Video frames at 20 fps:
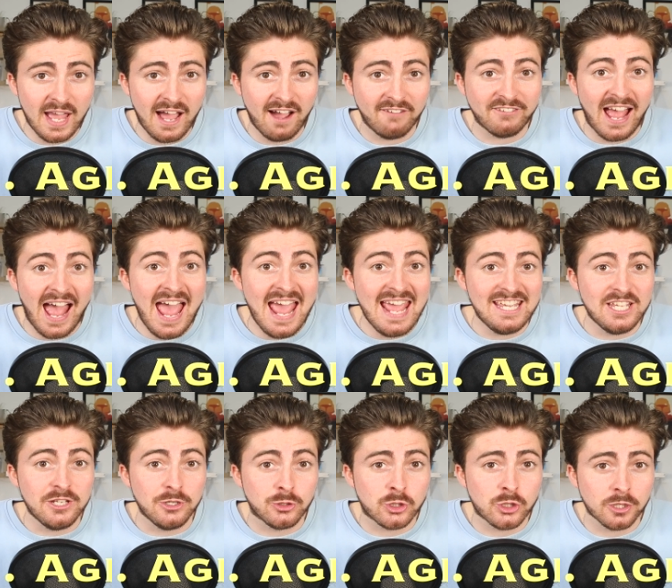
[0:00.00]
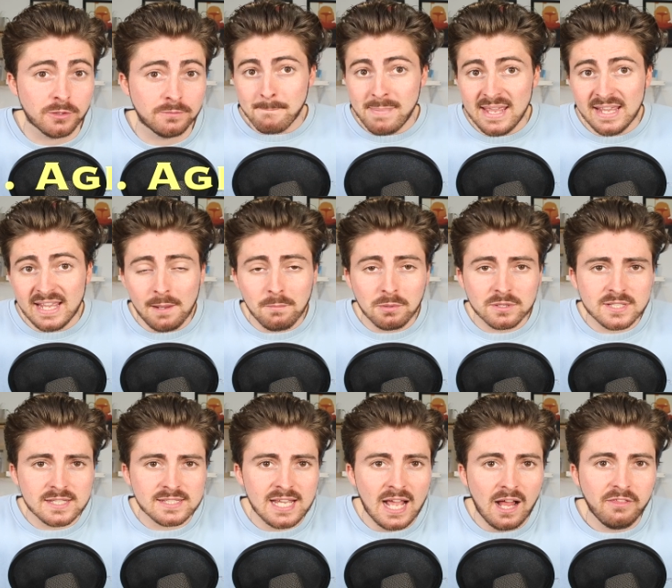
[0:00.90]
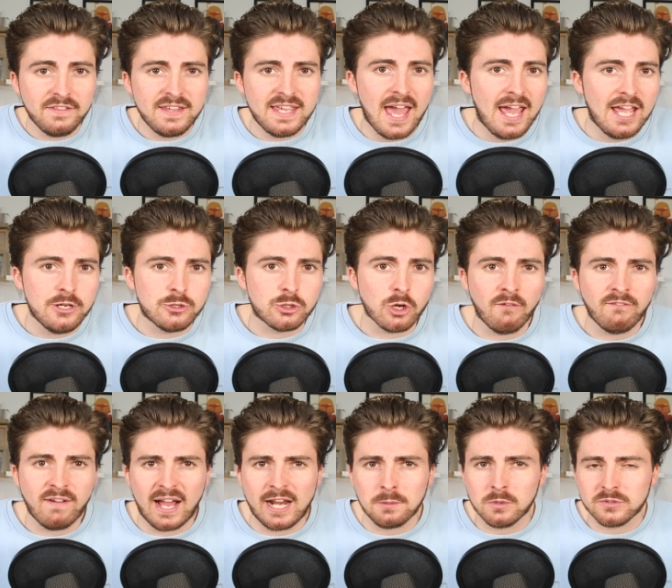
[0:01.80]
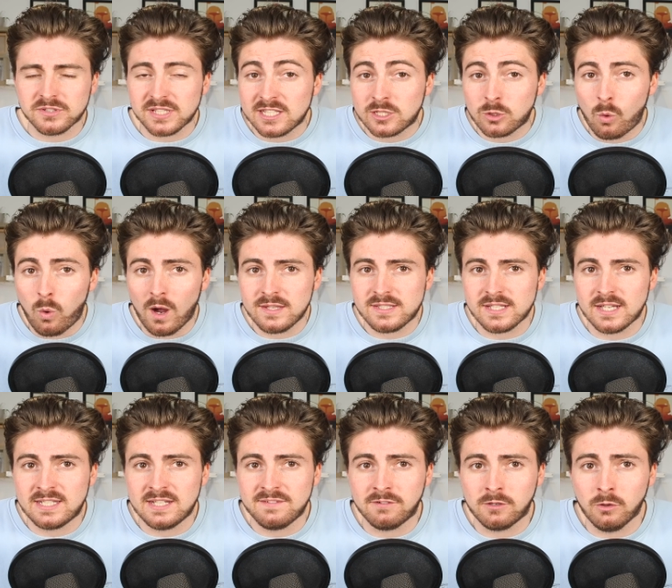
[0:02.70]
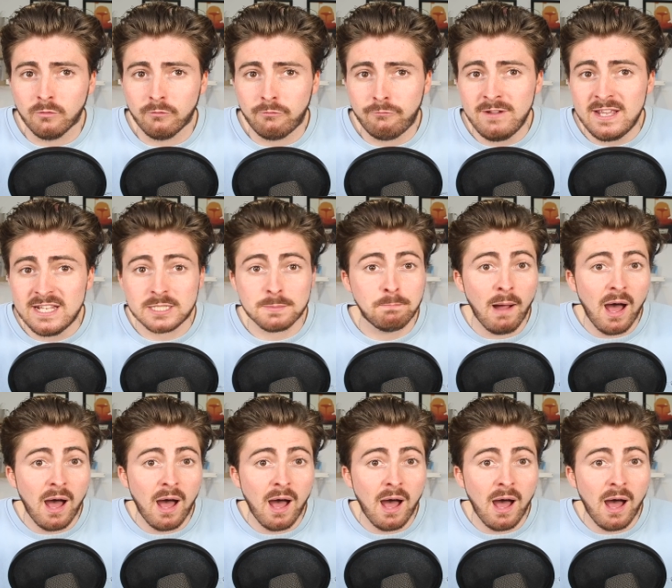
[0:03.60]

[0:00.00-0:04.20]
we have age. Being able to tell the age of animals is quite a difficult feat,